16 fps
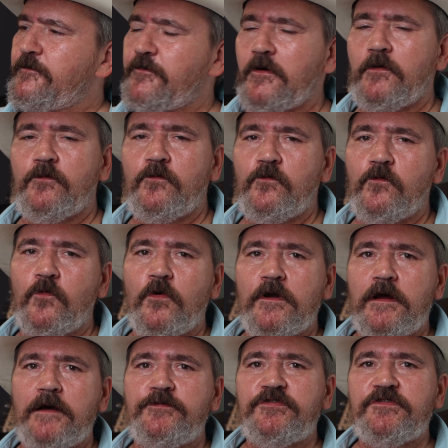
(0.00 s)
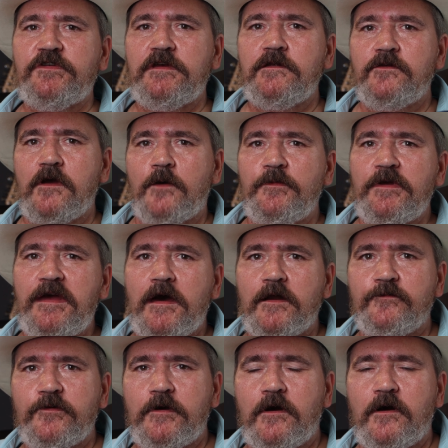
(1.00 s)
From what I've seen coming
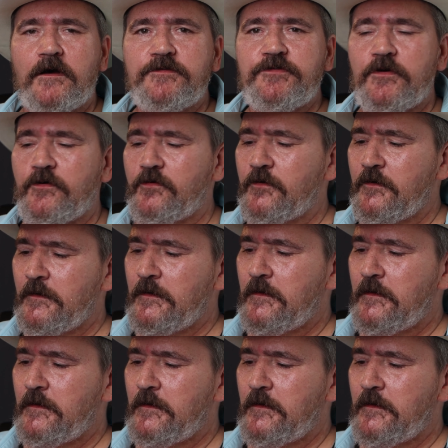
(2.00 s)
out of Akaso,